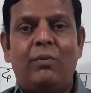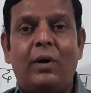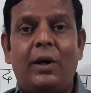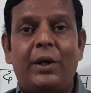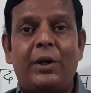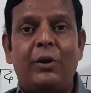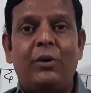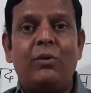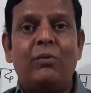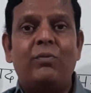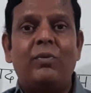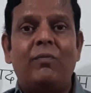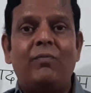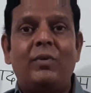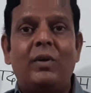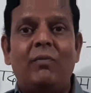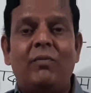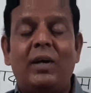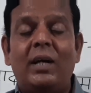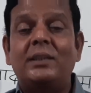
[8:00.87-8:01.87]
40 to
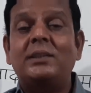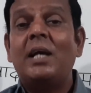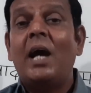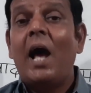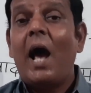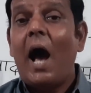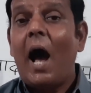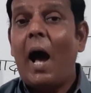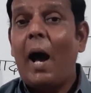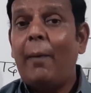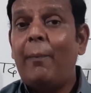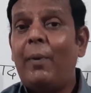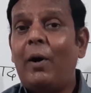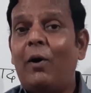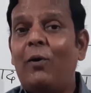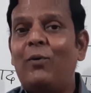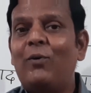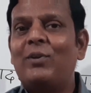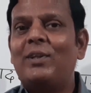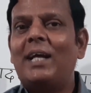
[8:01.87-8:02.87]
50 words
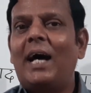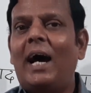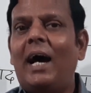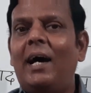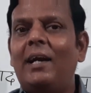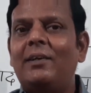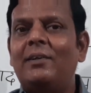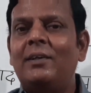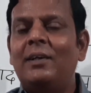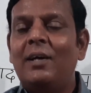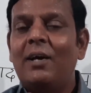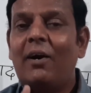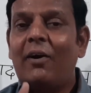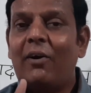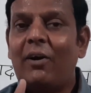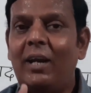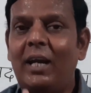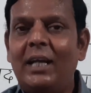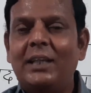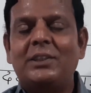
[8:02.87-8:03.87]
about that
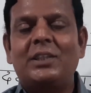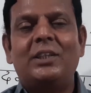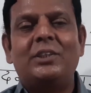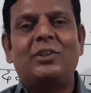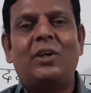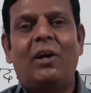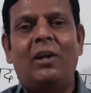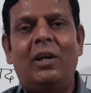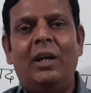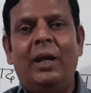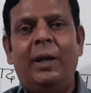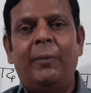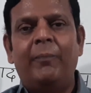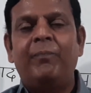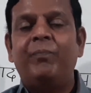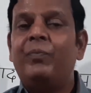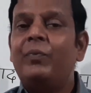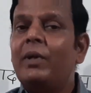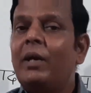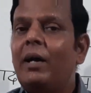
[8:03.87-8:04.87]
relations
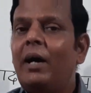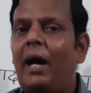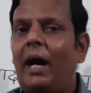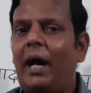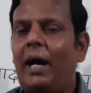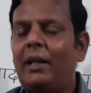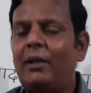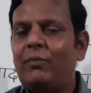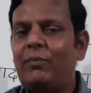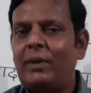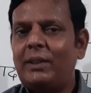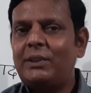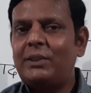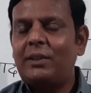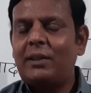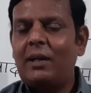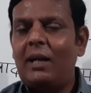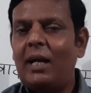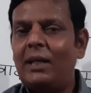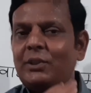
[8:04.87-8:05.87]
only. And first
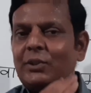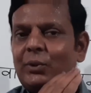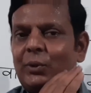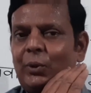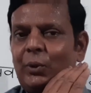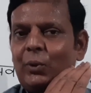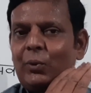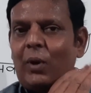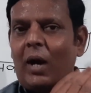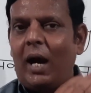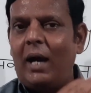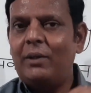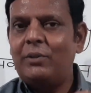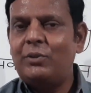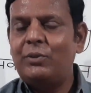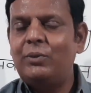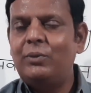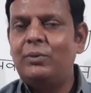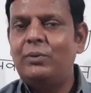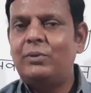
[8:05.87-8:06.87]
class you
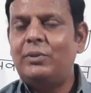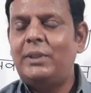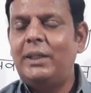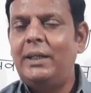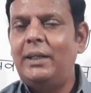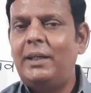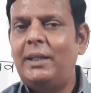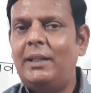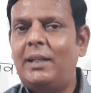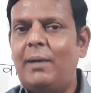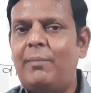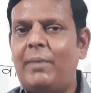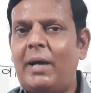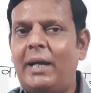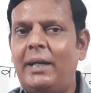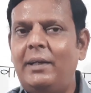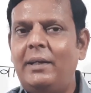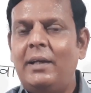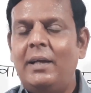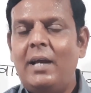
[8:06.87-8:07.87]
have to think in the
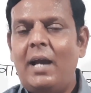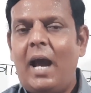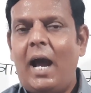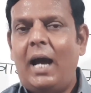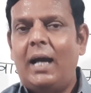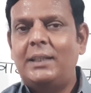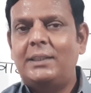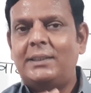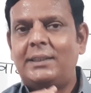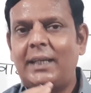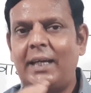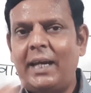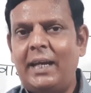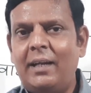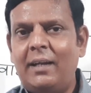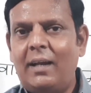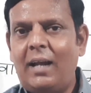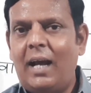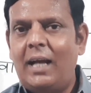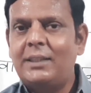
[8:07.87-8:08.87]
mind, and
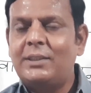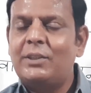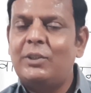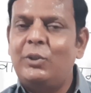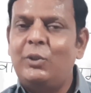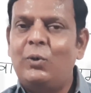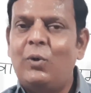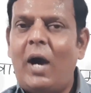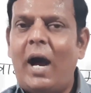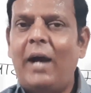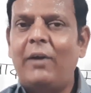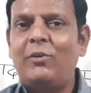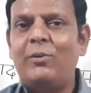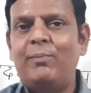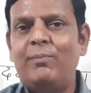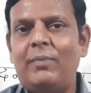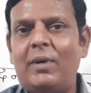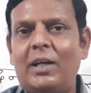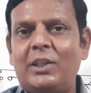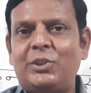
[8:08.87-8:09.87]
second class you have to
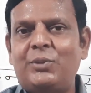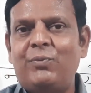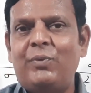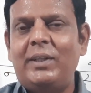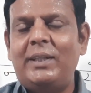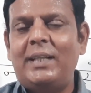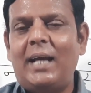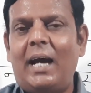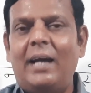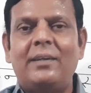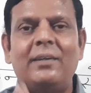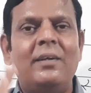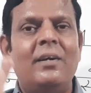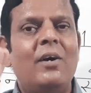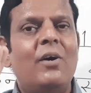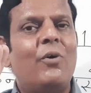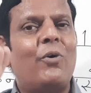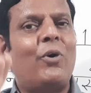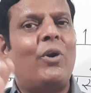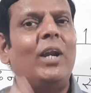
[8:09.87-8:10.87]
merge with
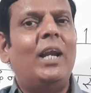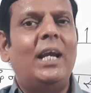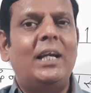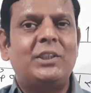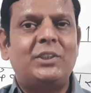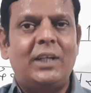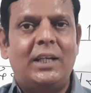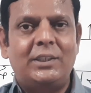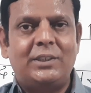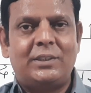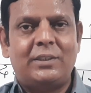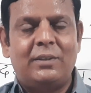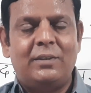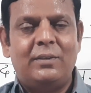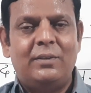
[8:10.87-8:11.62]
that relations.